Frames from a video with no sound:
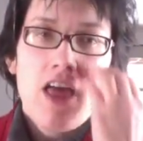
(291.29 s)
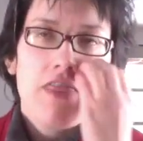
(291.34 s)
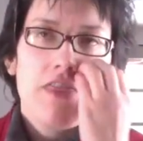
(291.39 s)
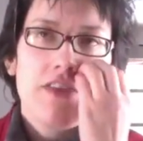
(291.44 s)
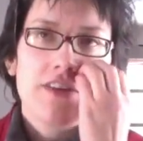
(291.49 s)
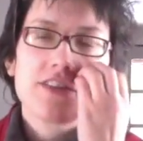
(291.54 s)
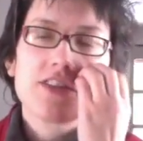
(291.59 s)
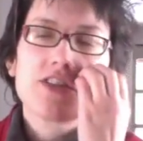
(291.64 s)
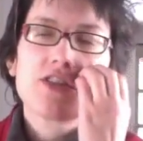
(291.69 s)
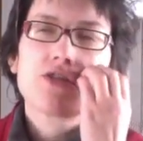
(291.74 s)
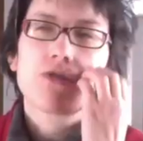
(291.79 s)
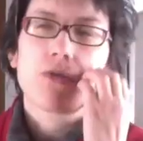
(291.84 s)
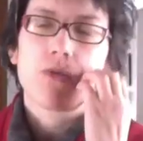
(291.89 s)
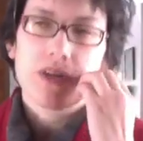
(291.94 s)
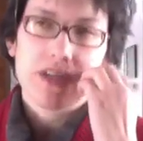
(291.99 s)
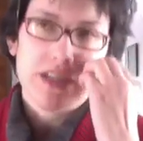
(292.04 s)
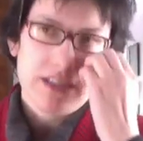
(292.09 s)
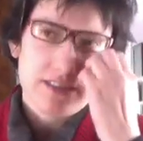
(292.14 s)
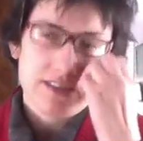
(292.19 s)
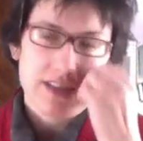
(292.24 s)
the
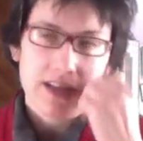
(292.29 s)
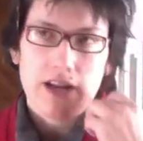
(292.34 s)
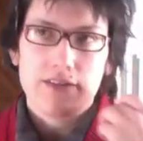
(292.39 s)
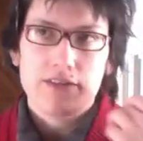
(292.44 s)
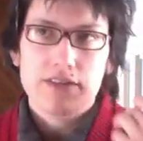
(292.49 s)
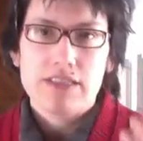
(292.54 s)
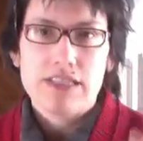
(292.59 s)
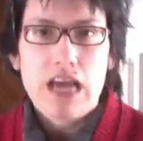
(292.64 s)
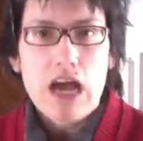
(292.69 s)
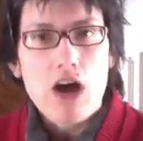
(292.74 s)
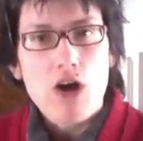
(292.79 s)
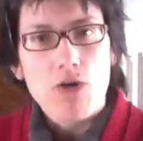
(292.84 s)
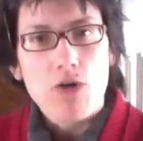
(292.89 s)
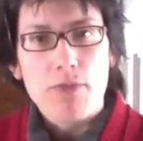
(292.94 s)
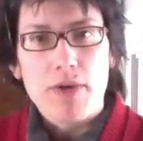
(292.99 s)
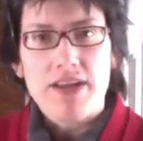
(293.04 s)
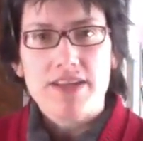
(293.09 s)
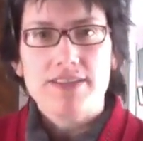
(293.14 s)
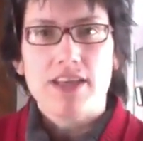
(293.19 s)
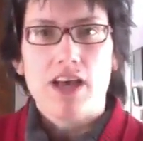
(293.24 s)
stories that I tell
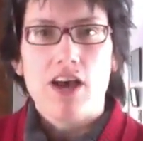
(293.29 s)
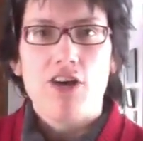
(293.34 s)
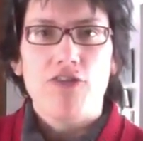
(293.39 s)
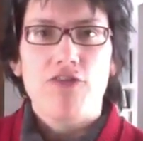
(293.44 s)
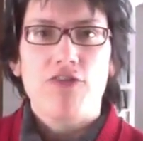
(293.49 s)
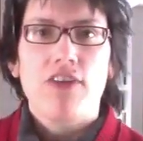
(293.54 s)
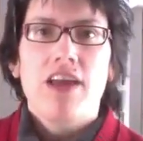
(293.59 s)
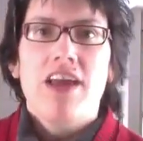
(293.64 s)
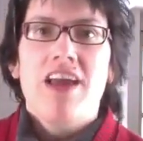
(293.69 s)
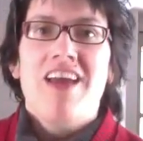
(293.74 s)
myself